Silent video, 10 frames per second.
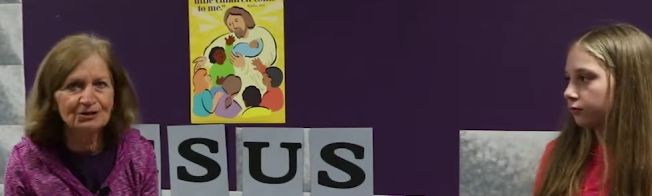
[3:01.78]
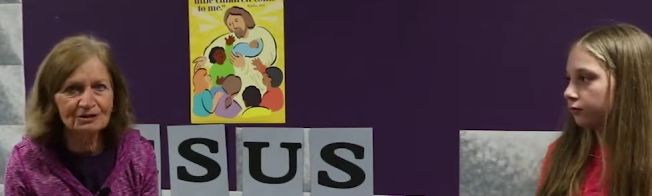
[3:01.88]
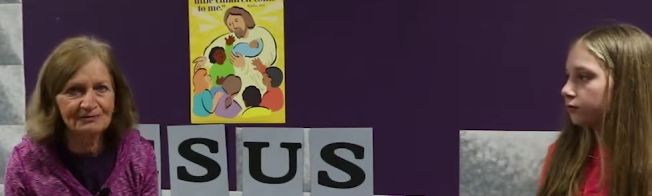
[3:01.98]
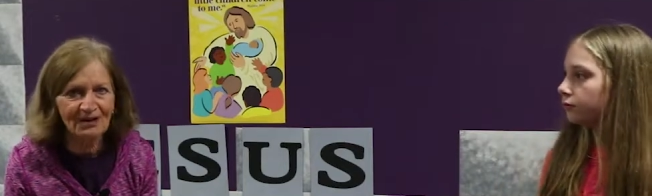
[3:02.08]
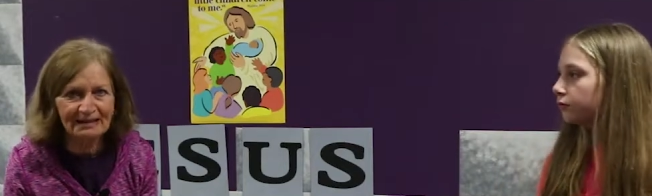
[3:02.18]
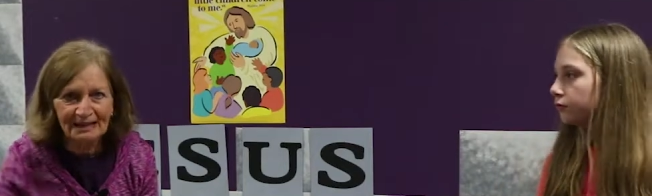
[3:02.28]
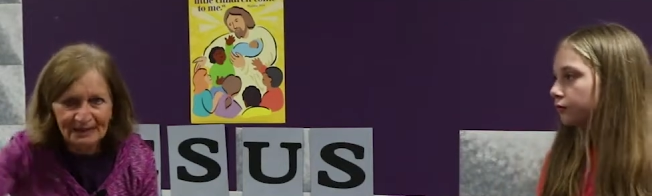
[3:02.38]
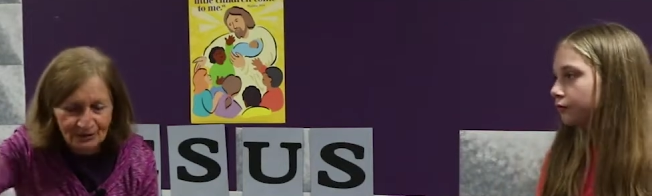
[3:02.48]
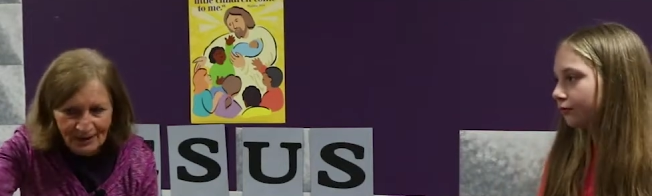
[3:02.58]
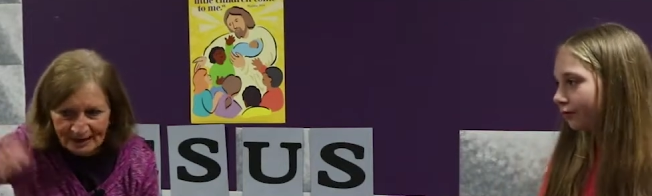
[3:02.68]
Speaker 1: you can find
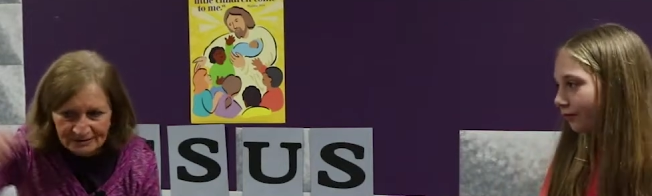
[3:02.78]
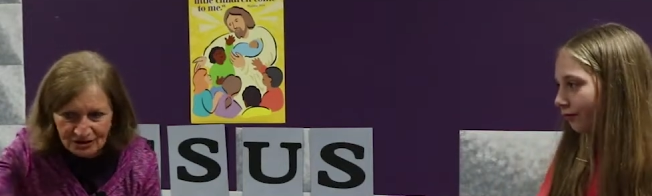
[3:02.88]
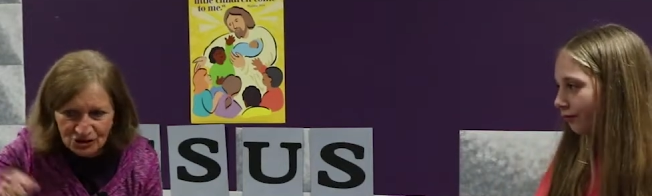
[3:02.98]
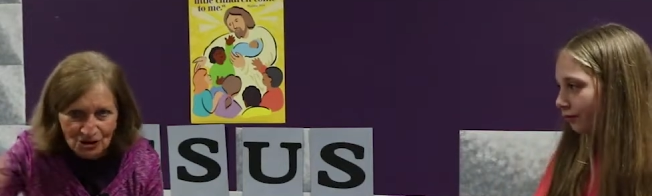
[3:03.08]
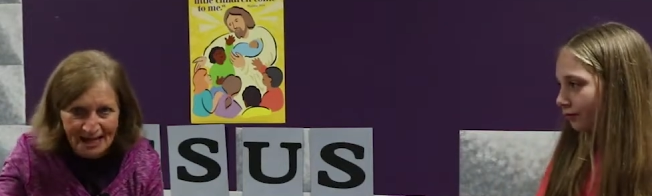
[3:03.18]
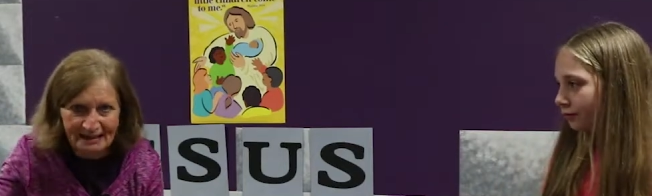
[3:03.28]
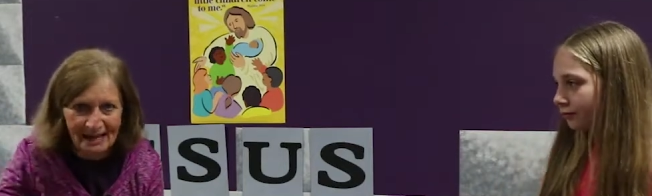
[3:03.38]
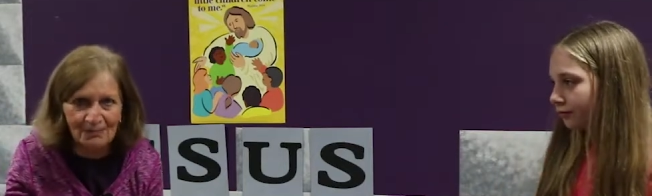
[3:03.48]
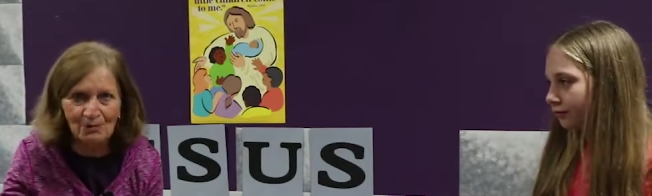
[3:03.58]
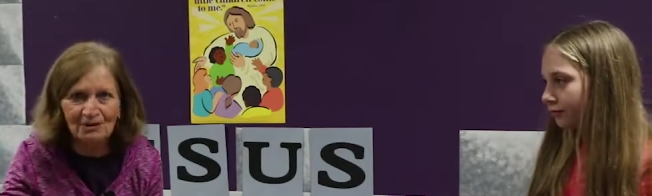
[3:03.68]
laying around to shake.
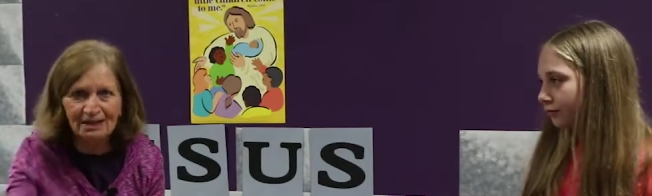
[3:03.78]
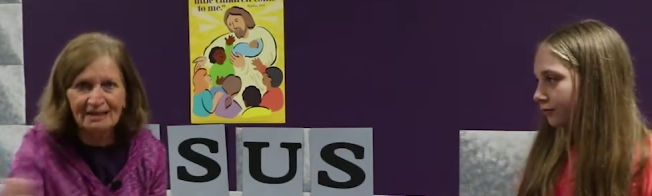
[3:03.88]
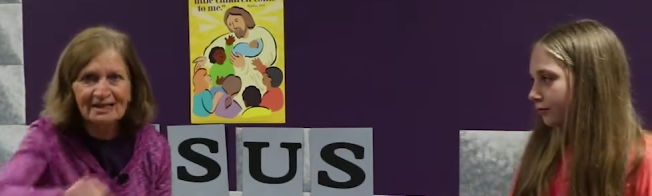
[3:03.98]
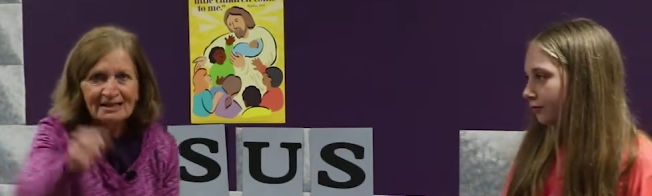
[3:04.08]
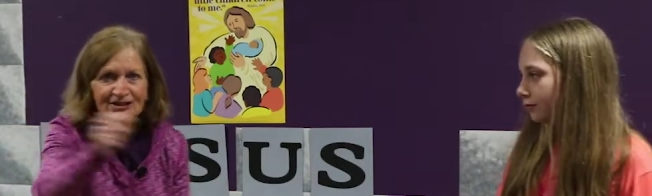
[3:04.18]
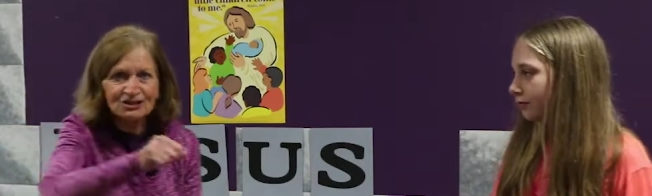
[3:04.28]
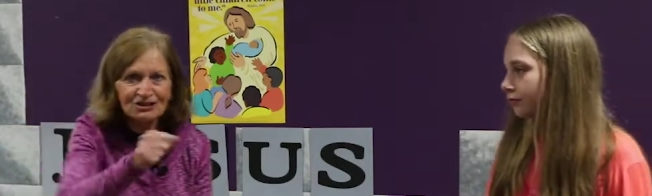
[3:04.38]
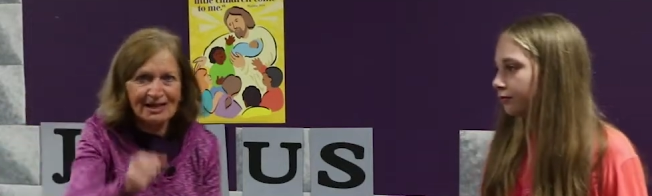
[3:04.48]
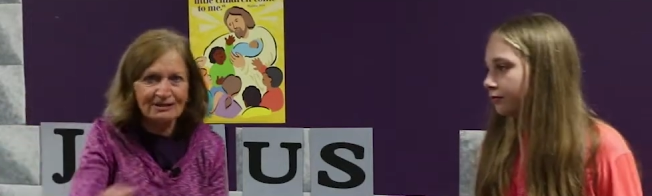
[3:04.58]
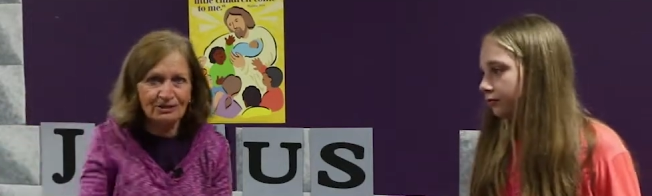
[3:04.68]
And we're going to
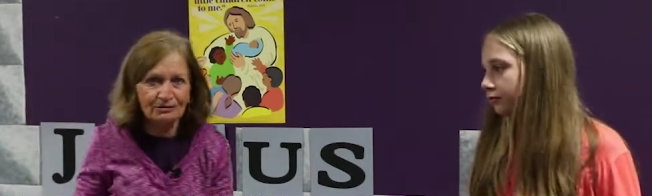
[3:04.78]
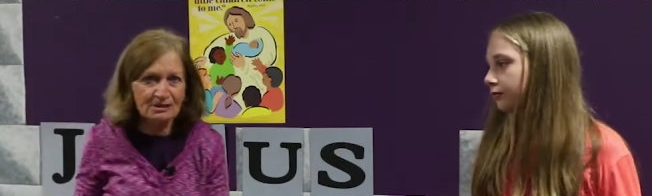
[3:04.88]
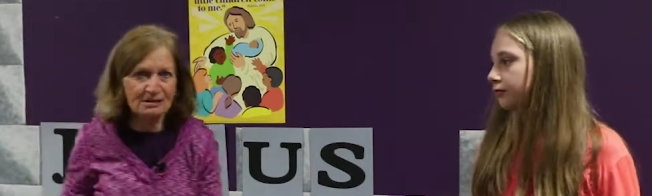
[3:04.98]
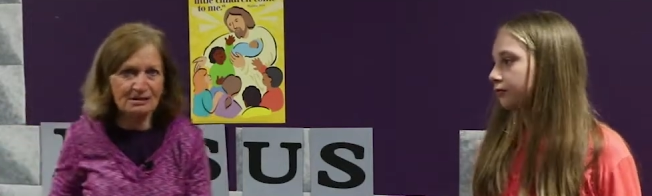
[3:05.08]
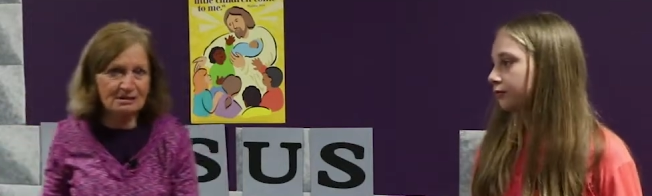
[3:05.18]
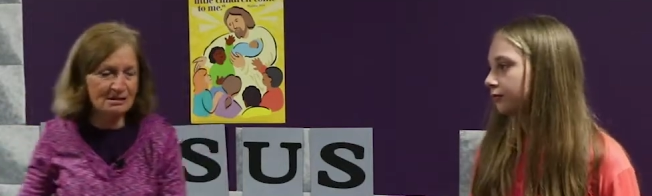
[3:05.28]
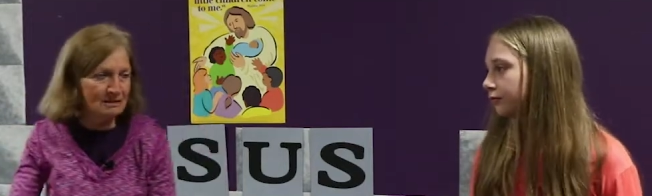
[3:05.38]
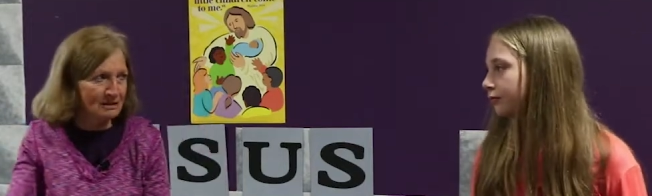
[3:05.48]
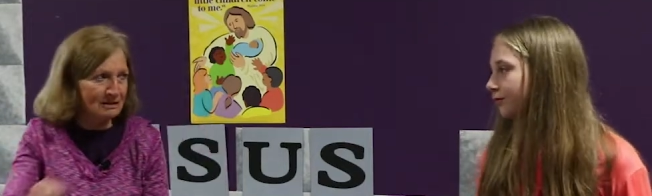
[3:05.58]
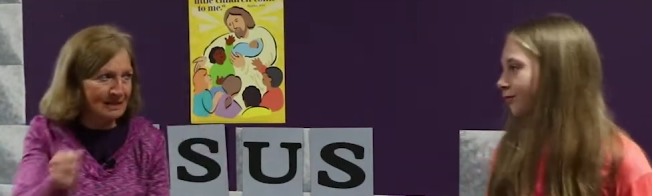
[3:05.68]
shake those
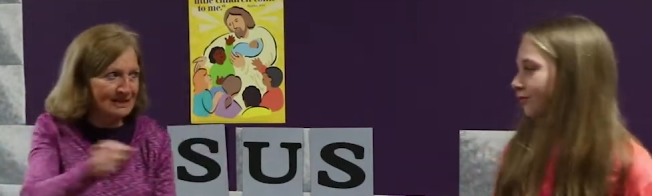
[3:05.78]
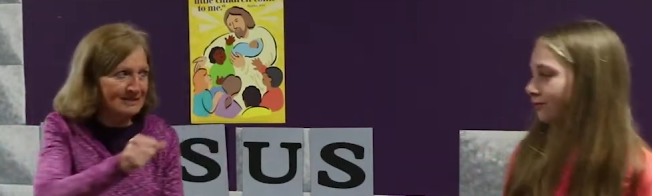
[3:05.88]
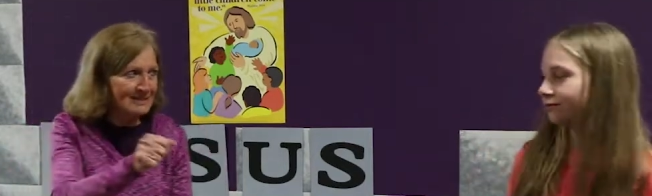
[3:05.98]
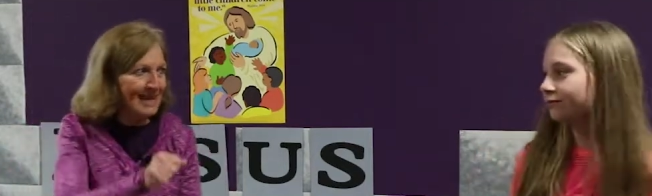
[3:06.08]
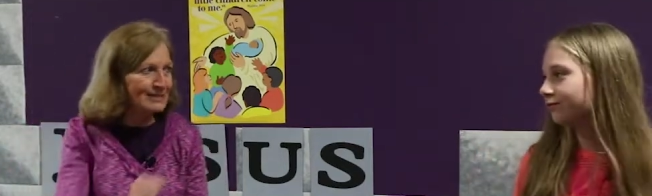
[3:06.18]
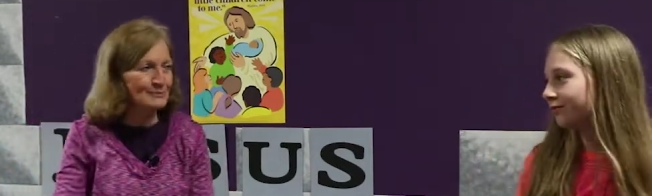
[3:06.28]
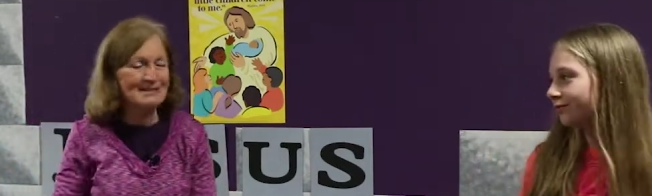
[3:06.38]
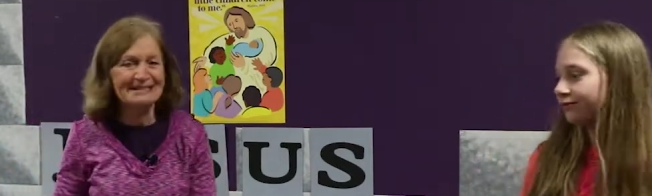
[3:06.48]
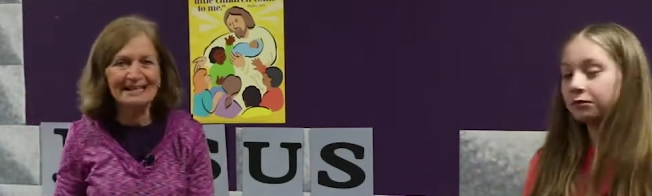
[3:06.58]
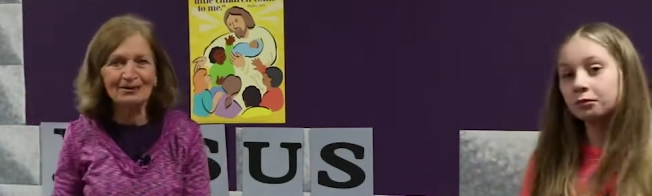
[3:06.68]
things as we
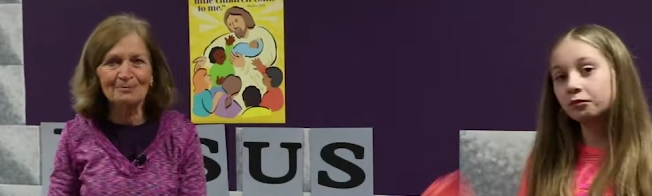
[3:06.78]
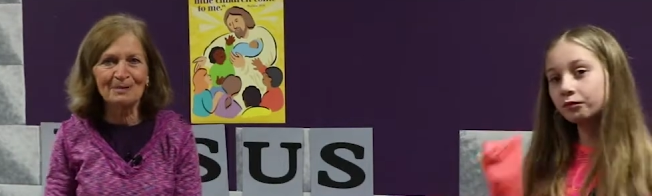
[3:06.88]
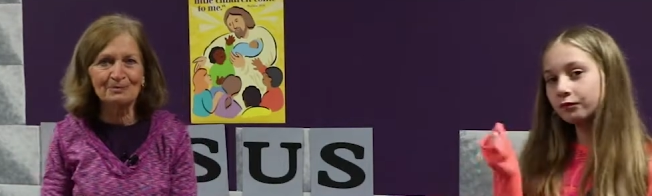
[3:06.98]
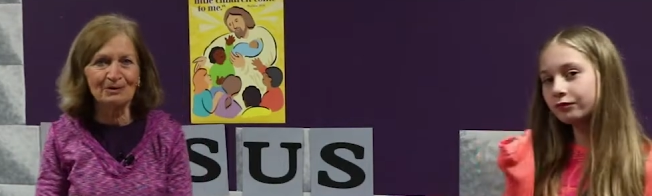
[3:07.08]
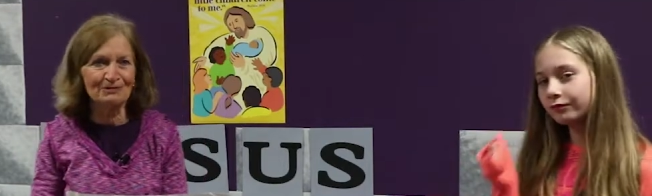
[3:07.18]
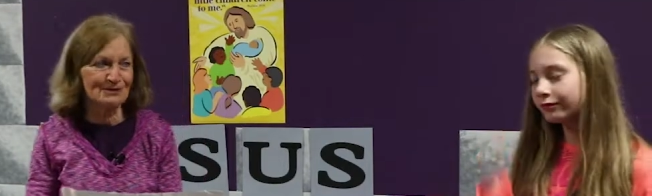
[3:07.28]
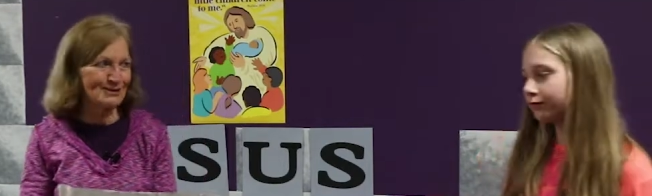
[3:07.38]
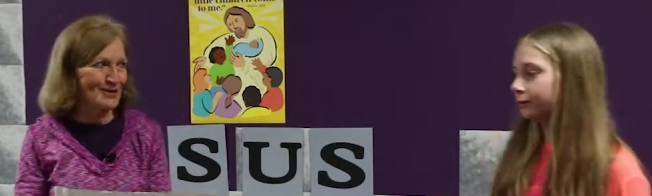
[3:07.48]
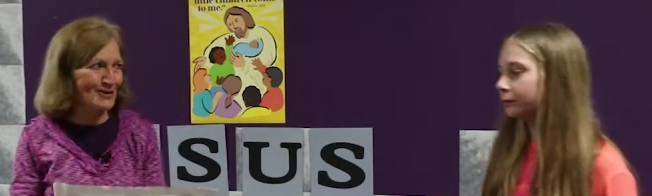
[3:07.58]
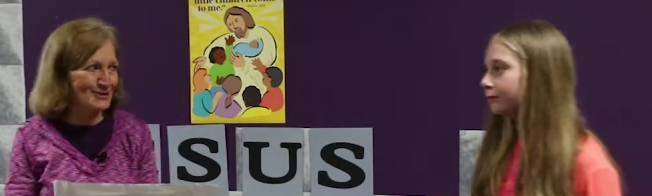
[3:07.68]
sing our memory verse
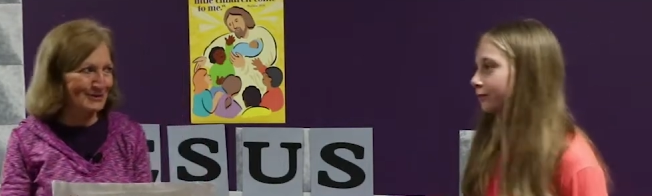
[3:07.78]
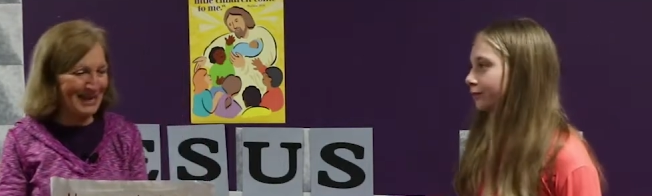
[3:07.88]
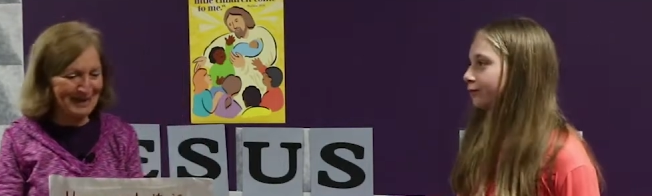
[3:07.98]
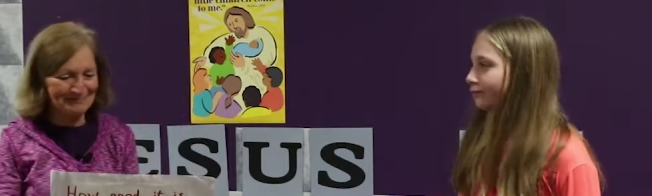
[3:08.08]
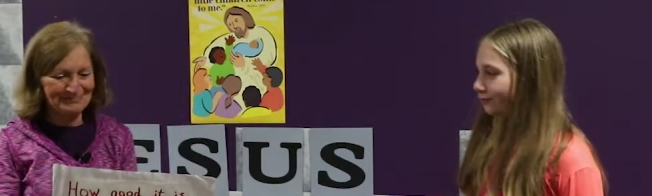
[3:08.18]
song, okay?